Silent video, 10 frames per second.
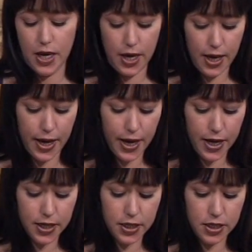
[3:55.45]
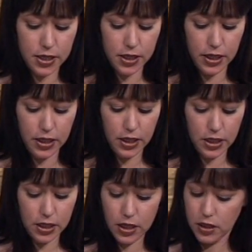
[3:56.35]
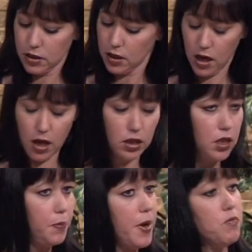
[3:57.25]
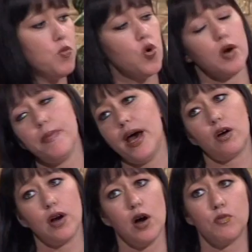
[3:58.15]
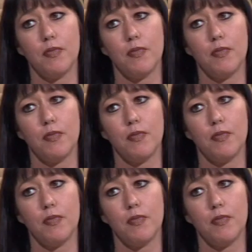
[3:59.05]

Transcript: and a little bit more background: